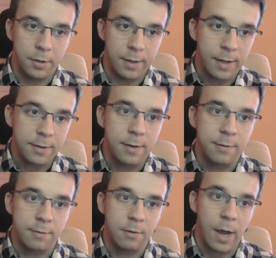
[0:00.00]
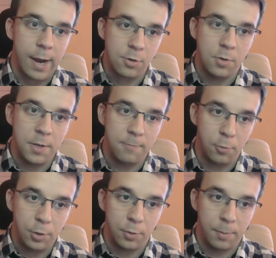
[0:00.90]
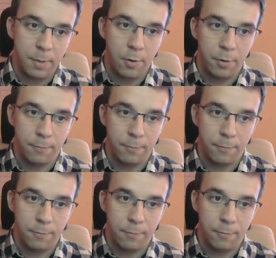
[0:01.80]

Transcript: And that is actually 3 to the power